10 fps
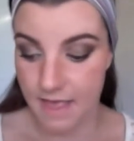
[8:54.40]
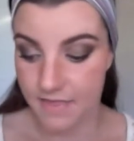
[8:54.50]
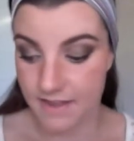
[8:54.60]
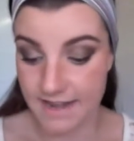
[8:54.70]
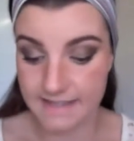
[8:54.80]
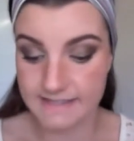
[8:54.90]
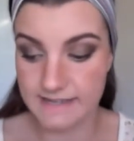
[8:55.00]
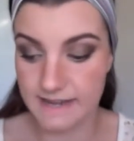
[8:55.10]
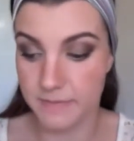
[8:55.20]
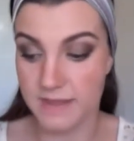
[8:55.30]
The next
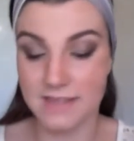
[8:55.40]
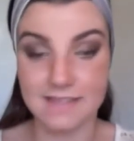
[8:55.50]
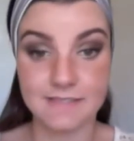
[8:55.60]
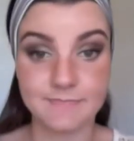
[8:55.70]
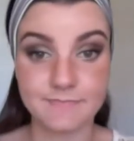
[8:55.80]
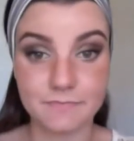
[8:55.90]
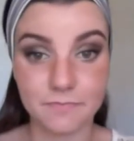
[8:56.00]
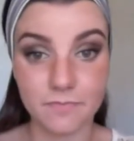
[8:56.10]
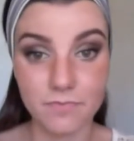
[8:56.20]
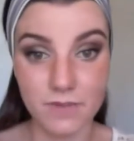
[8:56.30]
step is
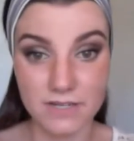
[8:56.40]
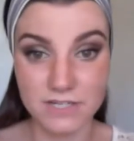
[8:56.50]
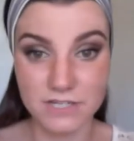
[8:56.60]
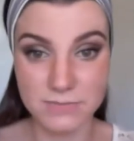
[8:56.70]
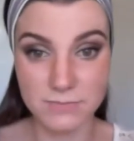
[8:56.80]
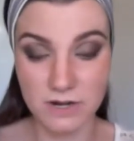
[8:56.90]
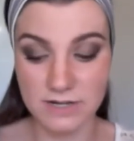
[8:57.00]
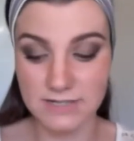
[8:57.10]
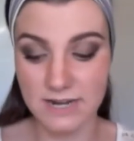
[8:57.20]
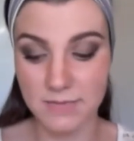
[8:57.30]
to just put on a
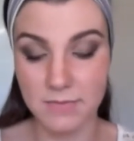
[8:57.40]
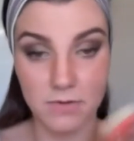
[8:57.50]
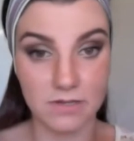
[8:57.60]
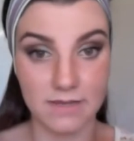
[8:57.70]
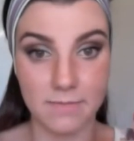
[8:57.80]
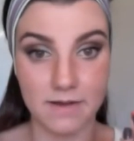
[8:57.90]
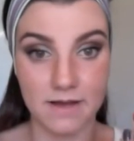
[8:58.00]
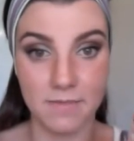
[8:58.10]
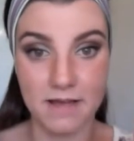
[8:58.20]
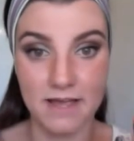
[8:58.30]
tiny bit more lip
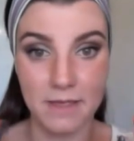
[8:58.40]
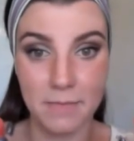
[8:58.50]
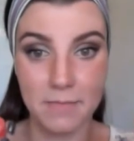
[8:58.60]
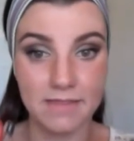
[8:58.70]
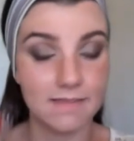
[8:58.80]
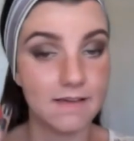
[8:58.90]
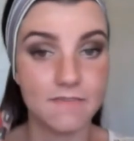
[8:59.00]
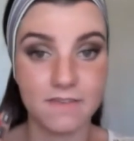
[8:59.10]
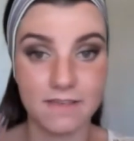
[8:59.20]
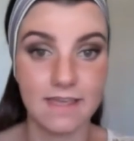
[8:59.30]
balm. I am in love
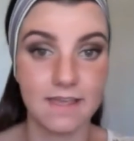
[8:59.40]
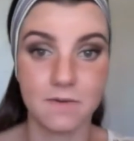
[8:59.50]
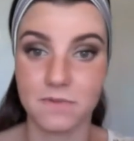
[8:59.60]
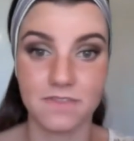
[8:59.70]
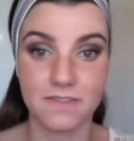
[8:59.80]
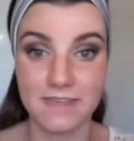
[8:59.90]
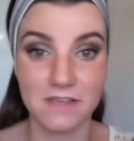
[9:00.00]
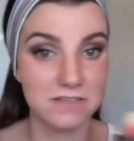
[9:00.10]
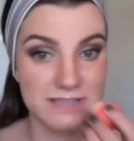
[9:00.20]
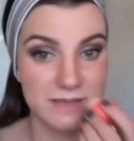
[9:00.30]
again with the
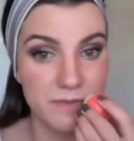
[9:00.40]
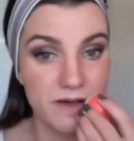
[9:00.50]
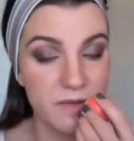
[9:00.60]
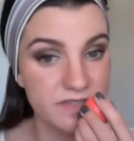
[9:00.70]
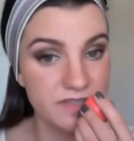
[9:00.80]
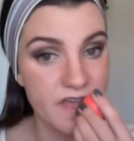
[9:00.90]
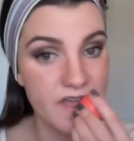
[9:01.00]
EOS lip balms.